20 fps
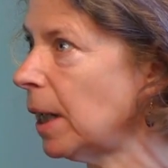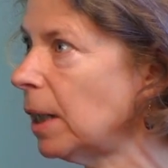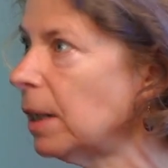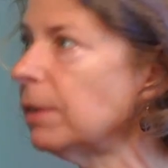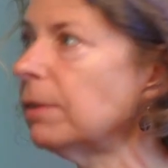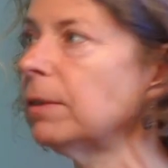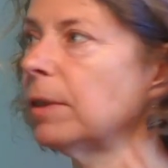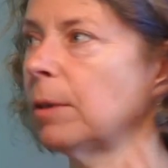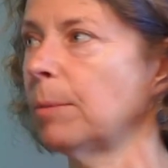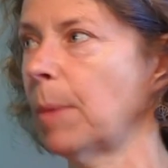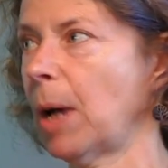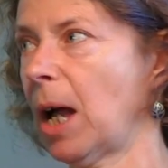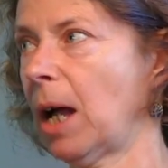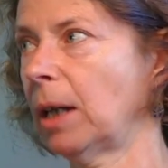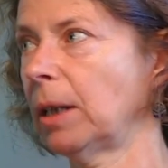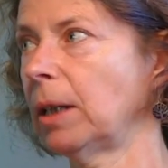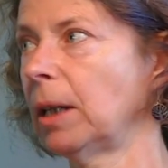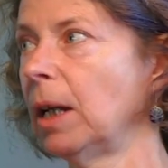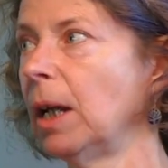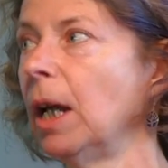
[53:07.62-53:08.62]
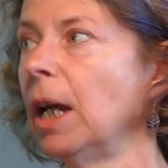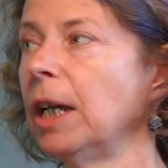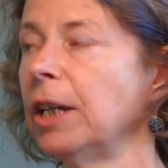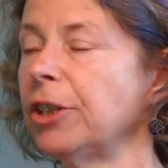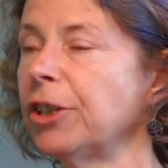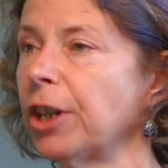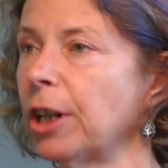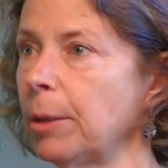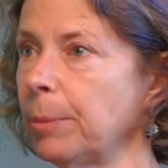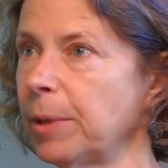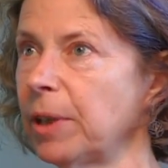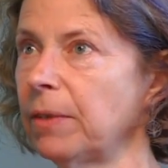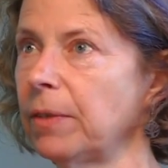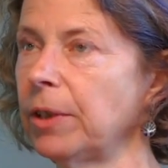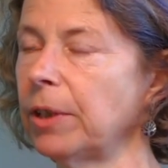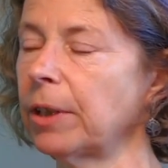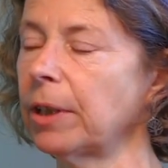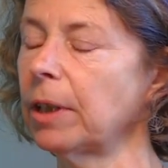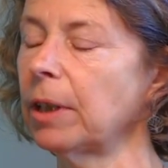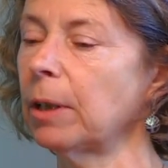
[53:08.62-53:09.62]
in Vermont oh, sure in terms does. of
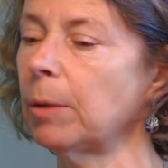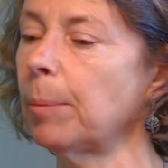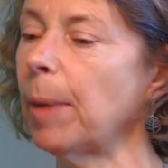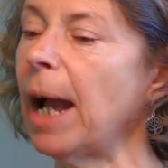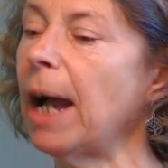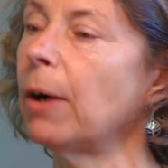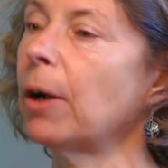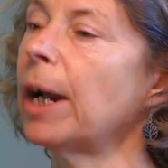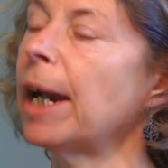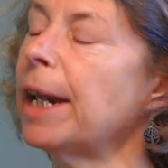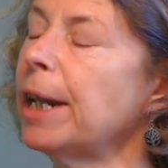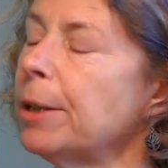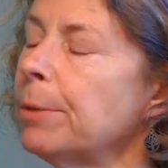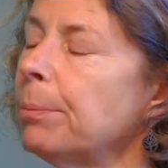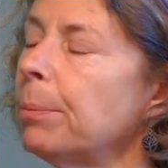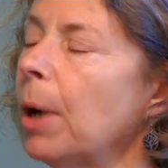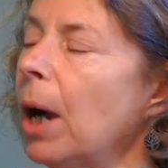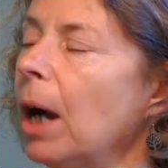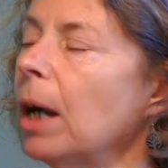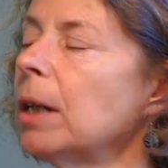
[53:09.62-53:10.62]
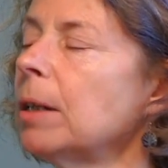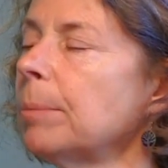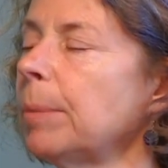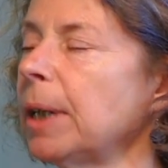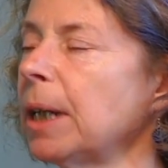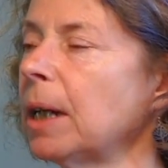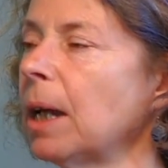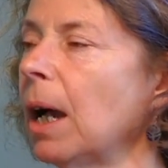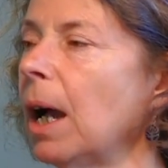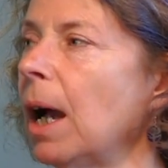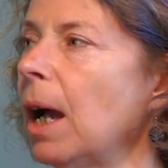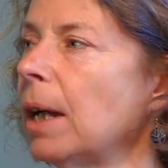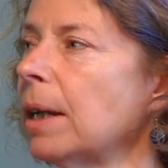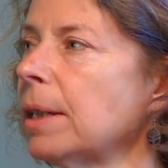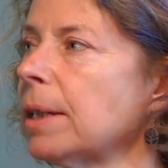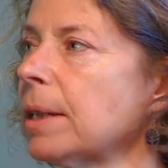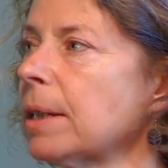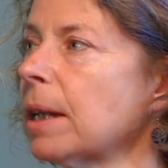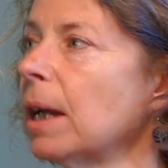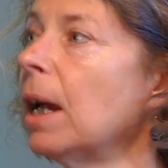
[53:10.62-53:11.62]
nuclear power, in part
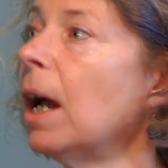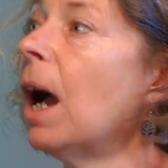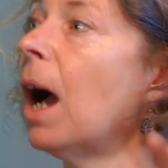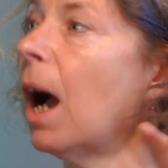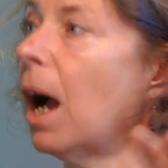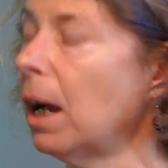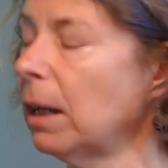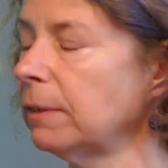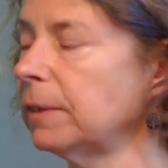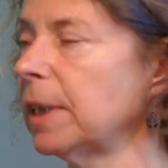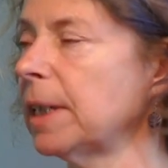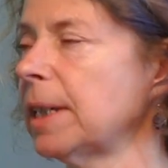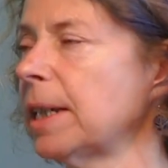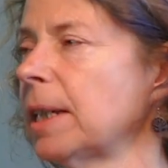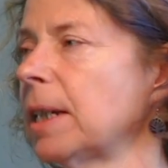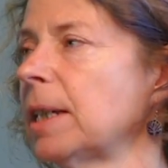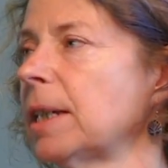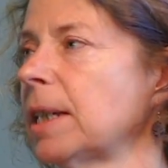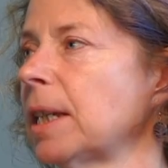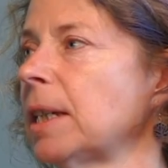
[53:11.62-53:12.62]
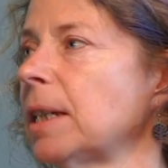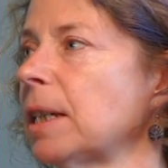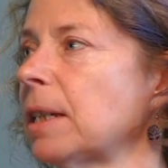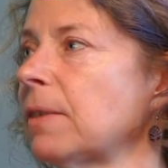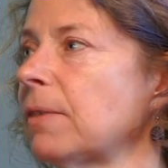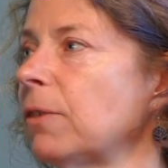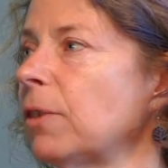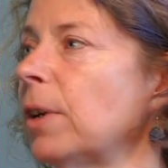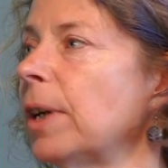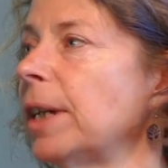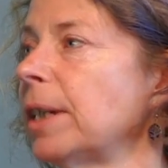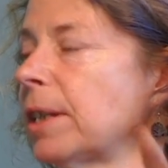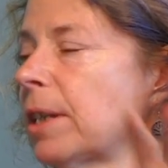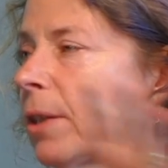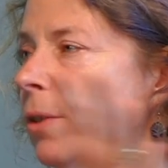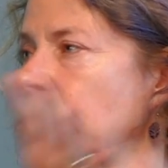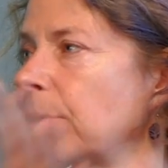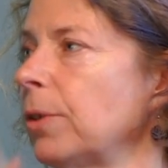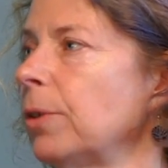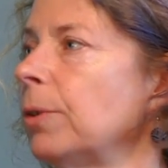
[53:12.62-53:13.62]
because of the citizens' voice
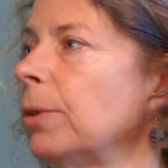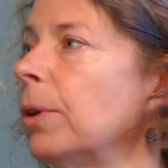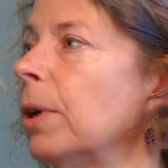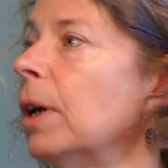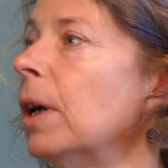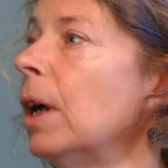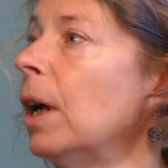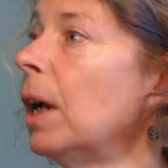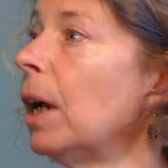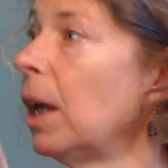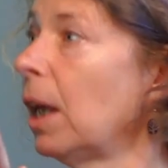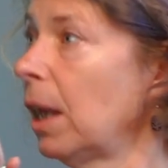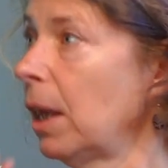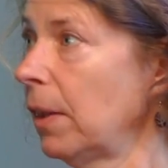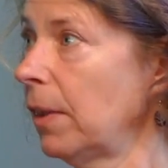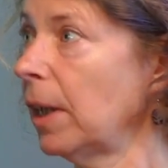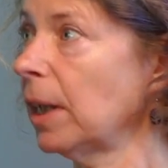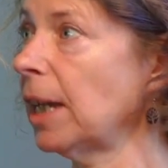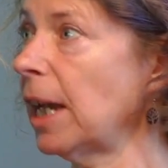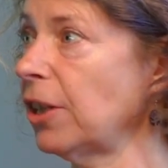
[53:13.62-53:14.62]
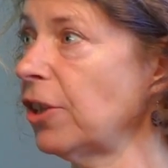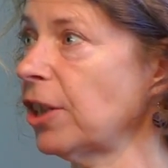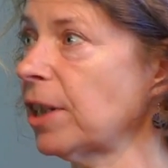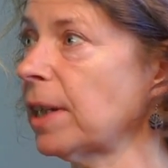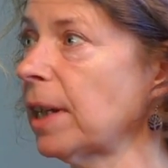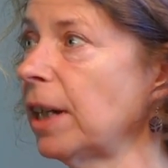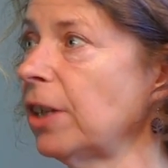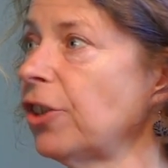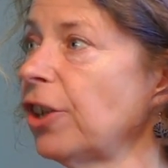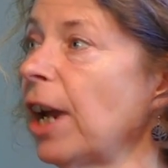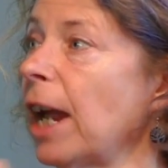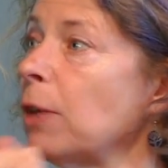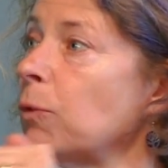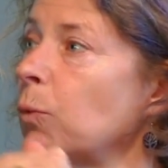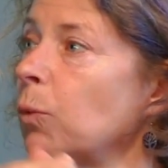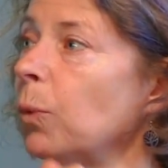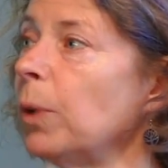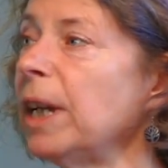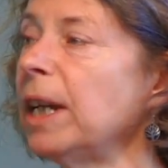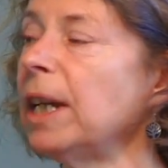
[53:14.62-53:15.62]
through the legislature.
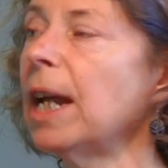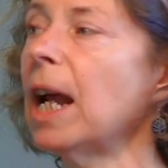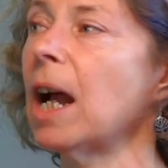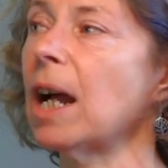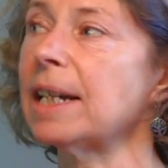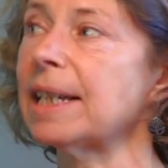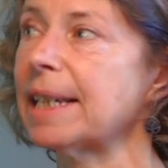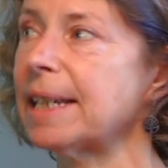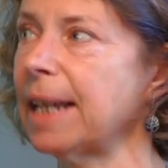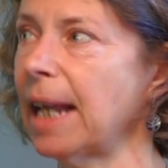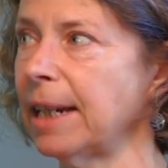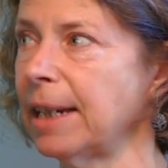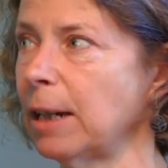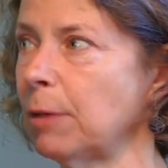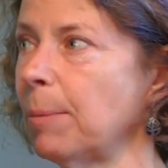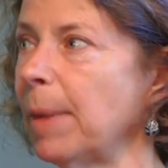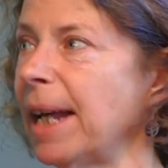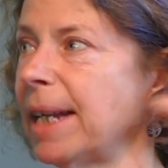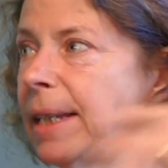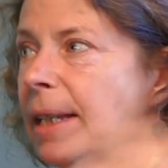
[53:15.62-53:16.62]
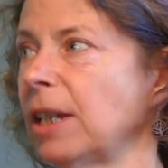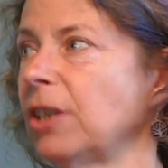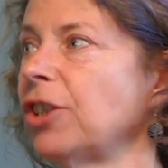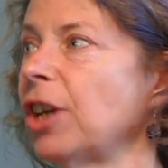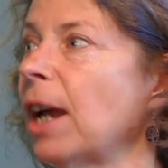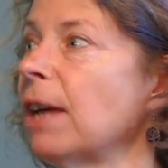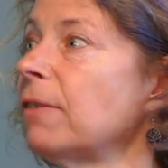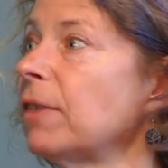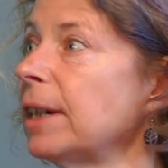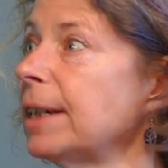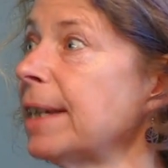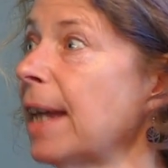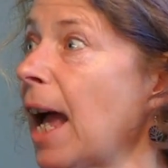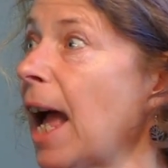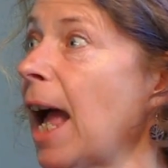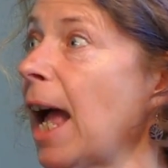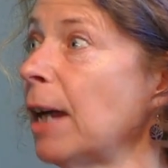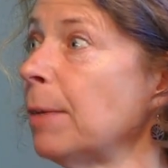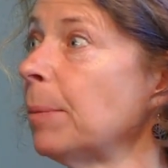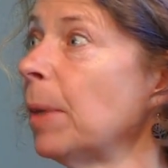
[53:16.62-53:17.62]
And we send a message every
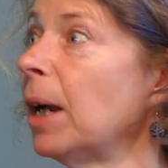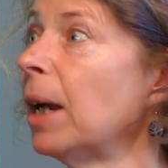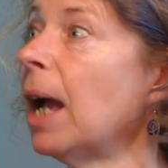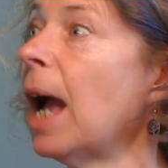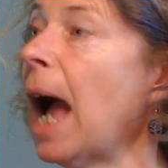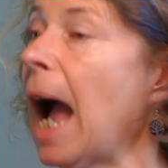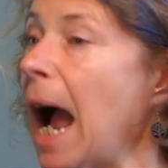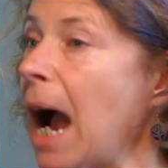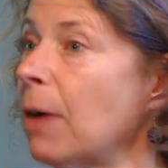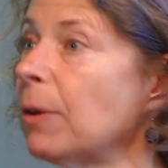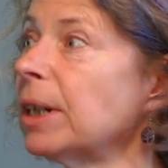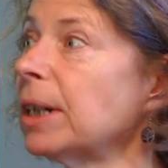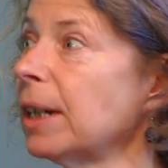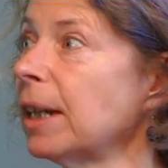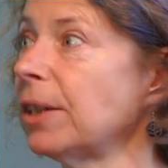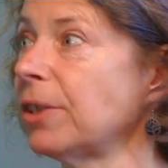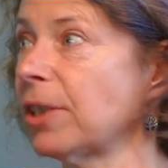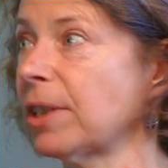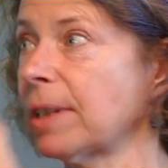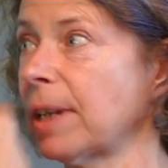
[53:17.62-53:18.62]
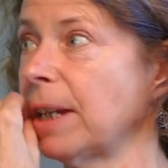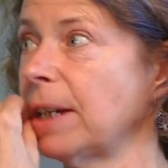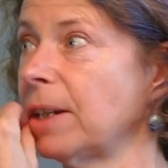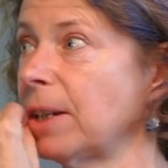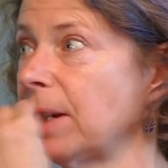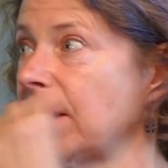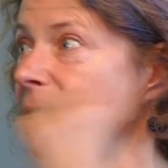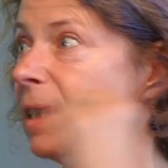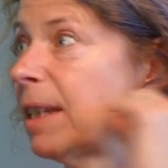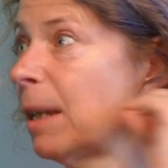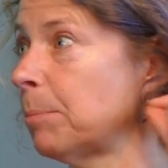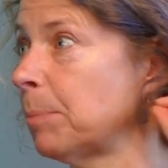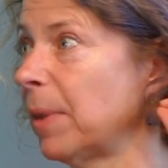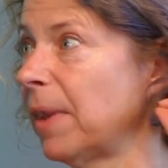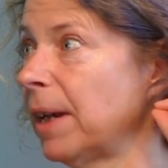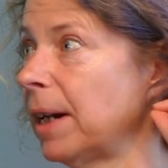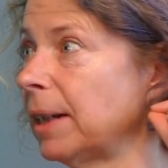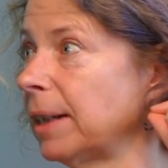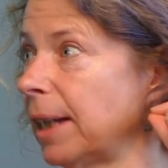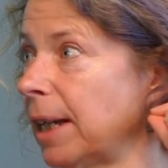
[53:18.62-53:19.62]
time our legislators zip
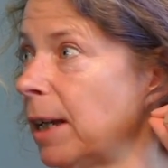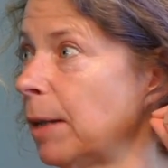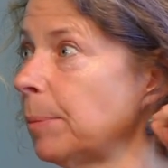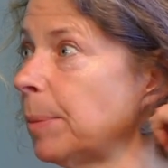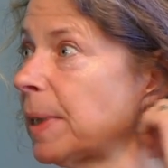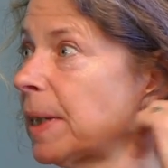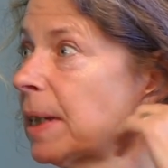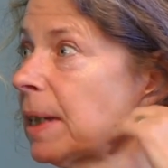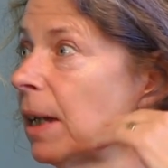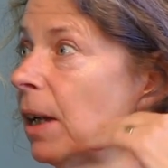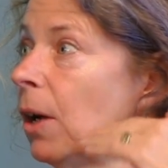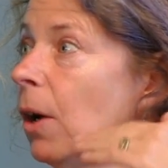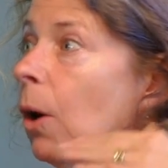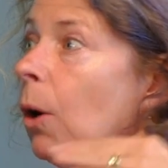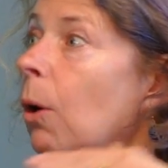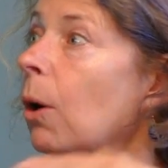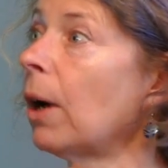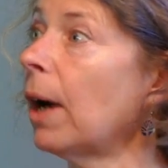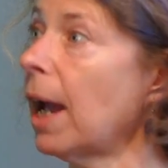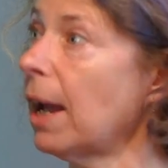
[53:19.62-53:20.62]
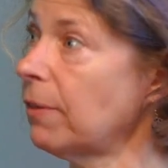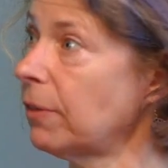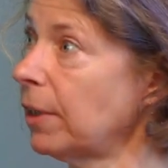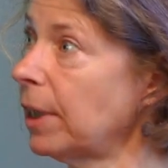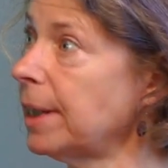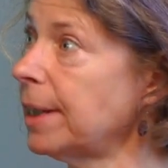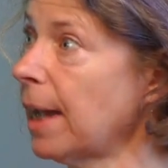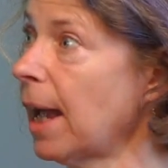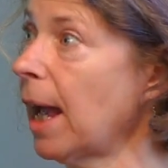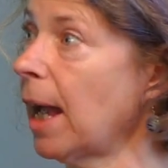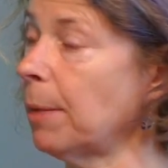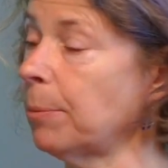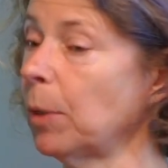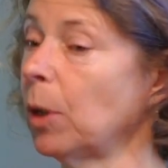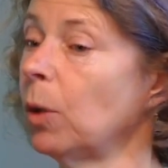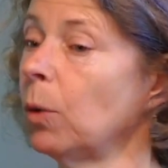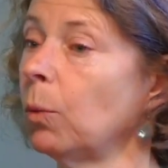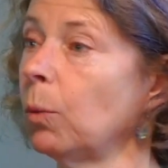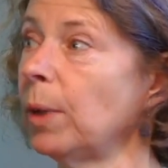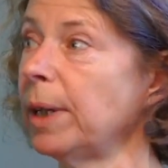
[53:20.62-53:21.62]
their lips or every time
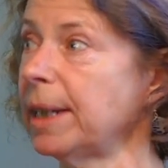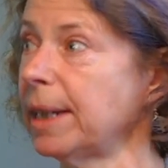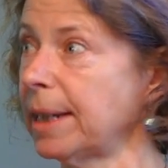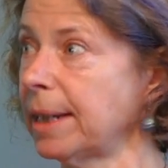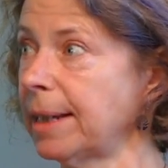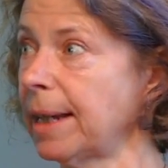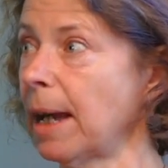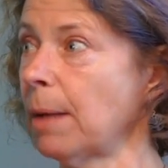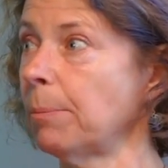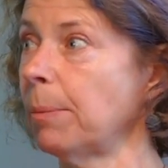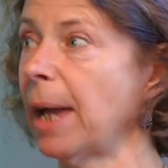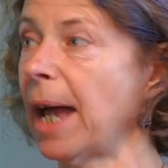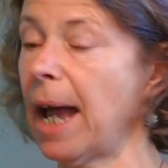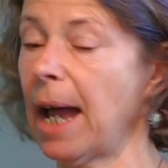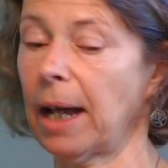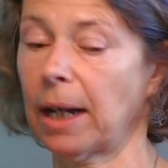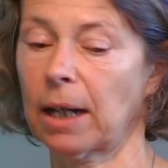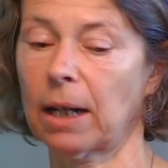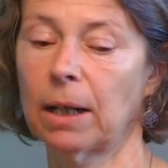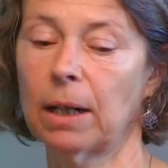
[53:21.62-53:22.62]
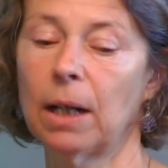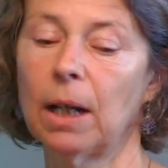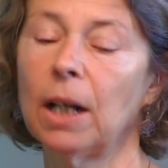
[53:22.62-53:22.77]
we step back.